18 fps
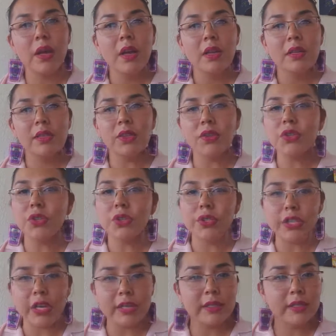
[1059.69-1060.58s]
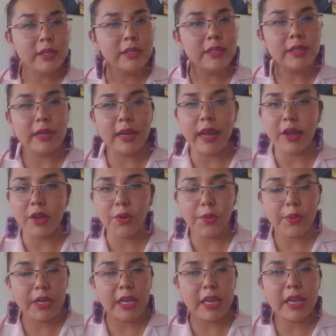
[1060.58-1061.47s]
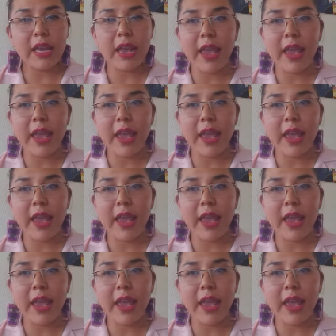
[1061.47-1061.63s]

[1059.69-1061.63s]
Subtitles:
social justice and equity,